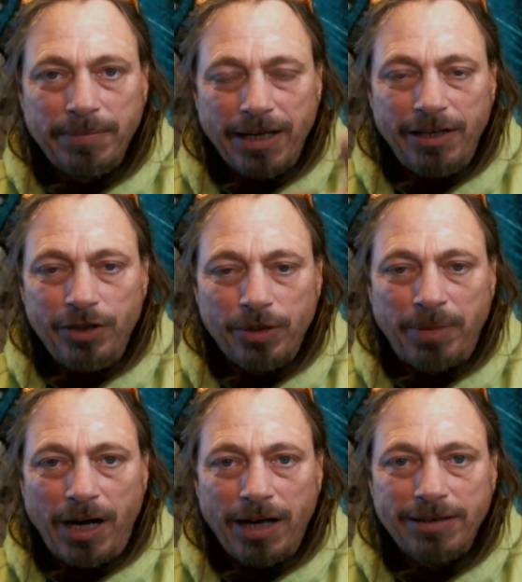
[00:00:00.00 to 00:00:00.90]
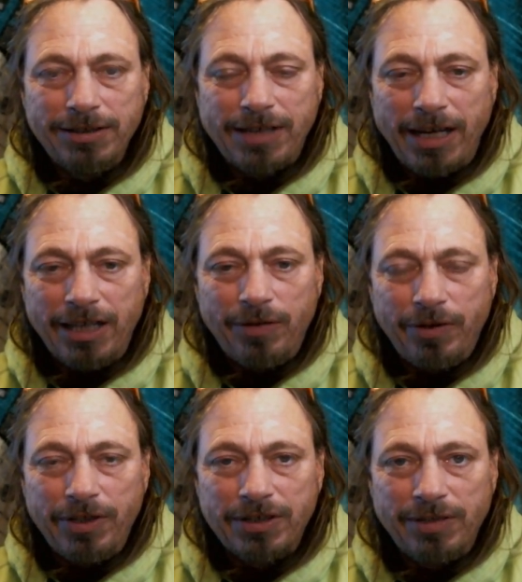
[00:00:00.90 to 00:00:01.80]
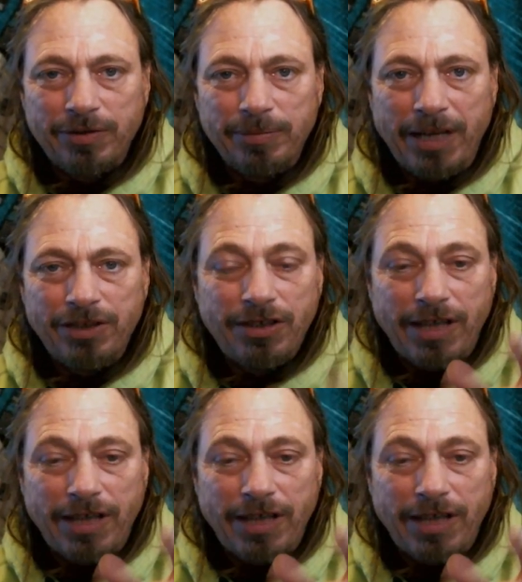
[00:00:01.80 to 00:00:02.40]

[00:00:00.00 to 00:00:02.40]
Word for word: Get it in your boxes. Thank you for this information.